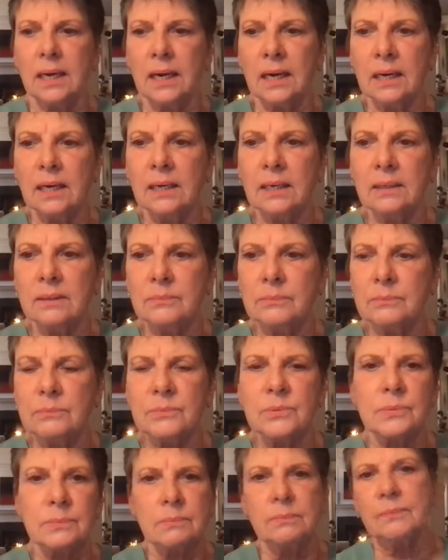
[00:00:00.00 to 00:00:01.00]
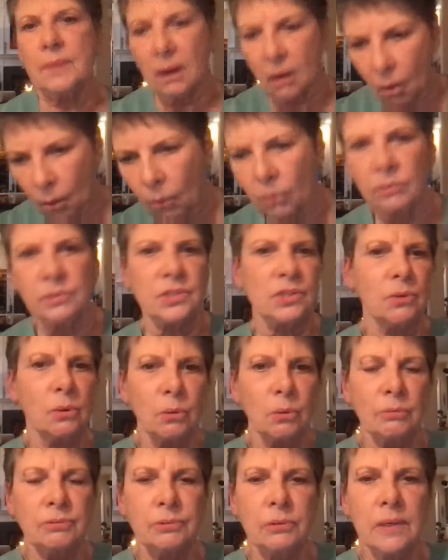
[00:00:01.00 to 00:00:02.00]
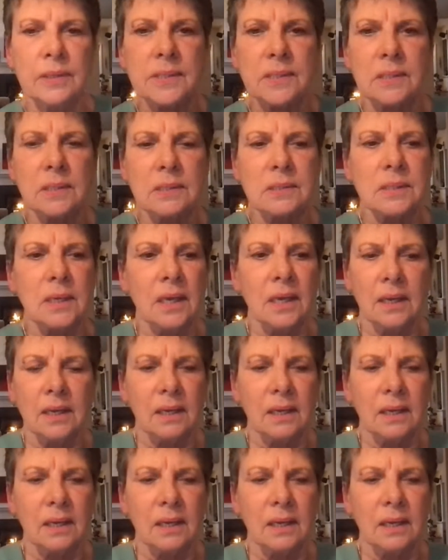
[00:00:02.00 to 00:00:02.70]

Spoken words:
a horn solo, for instance,